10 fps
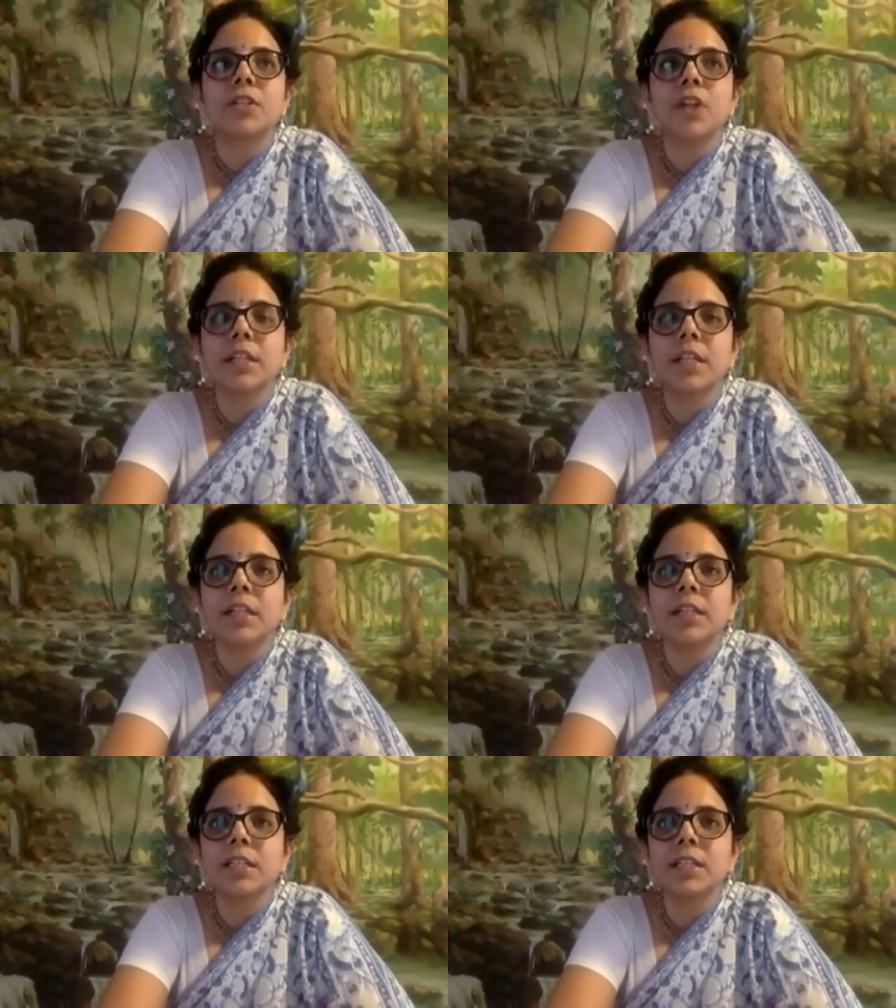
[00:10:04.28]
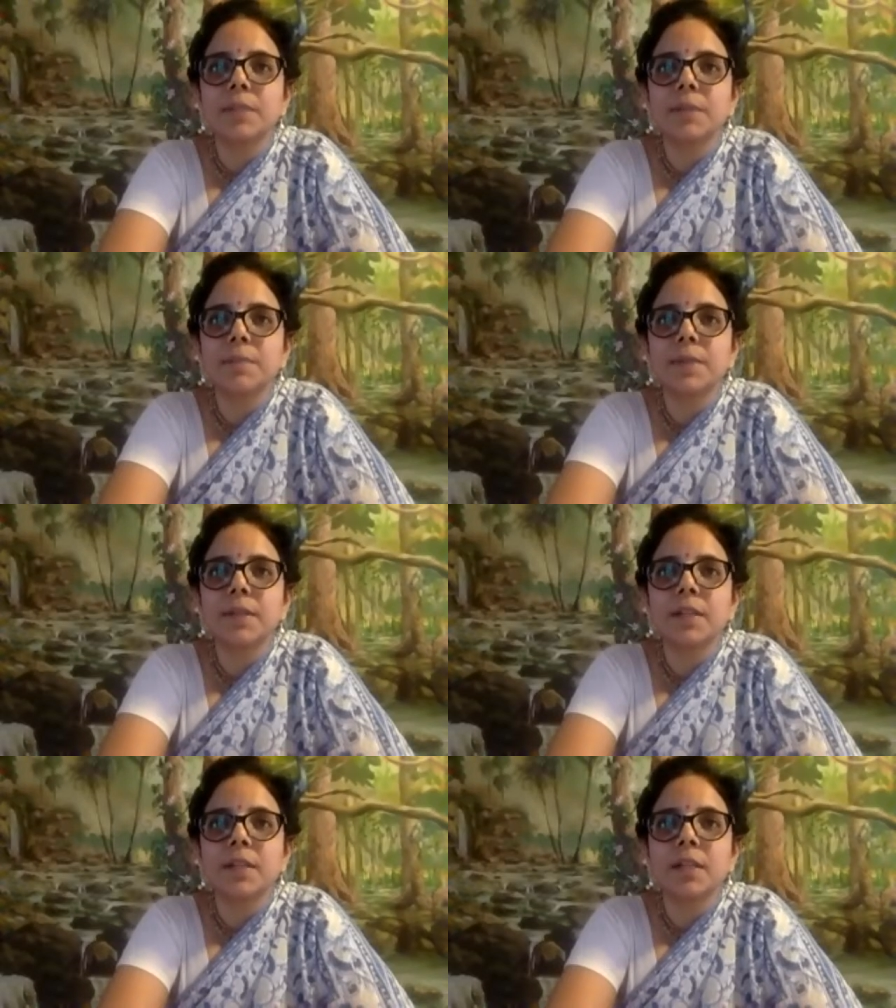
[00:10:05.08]
that these
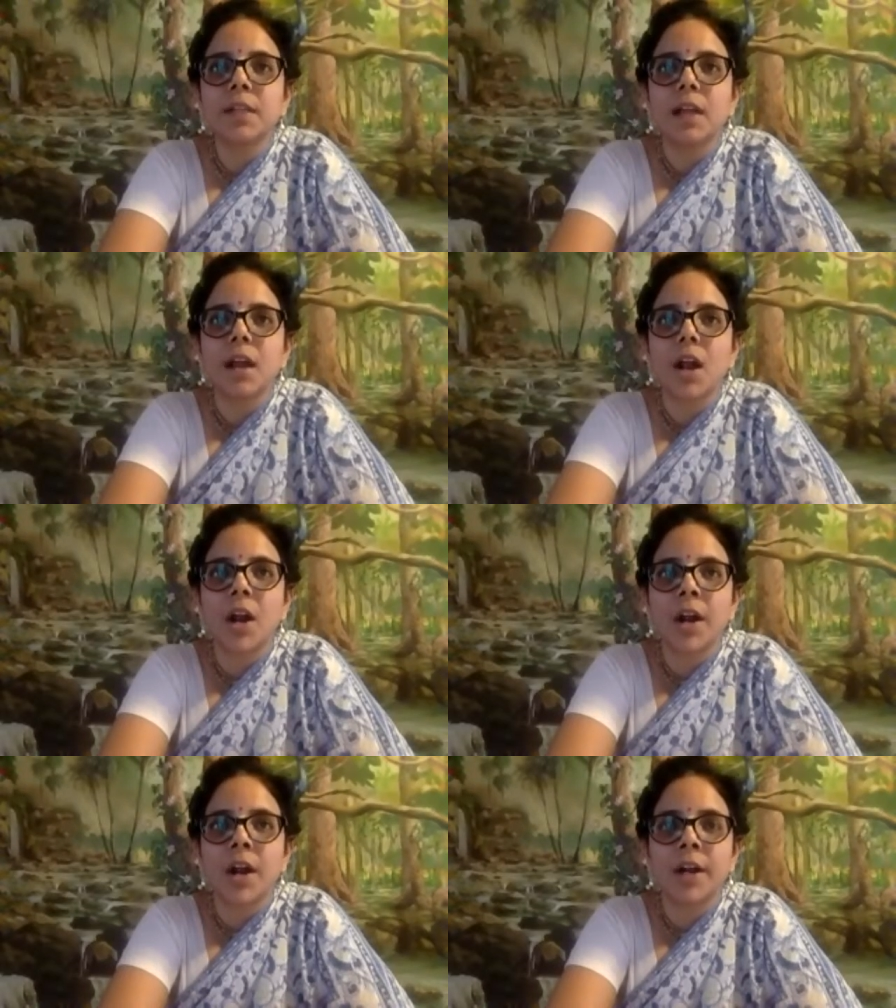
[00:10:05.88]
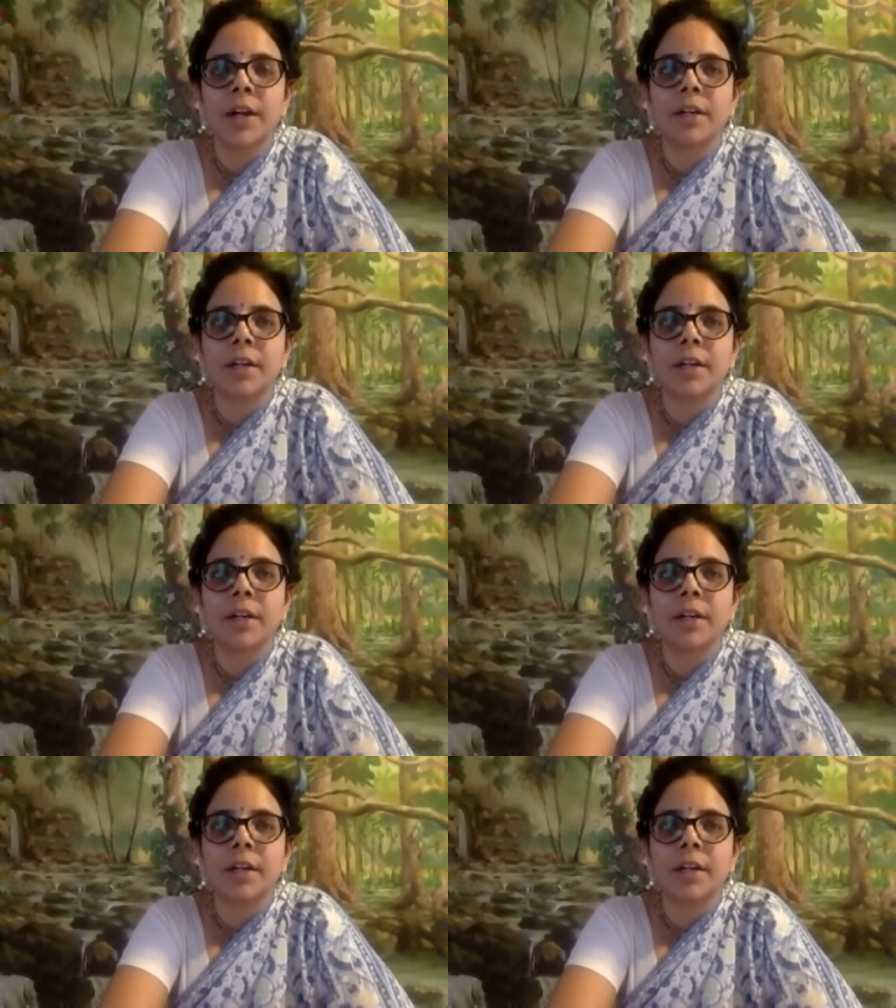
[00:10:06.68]
people are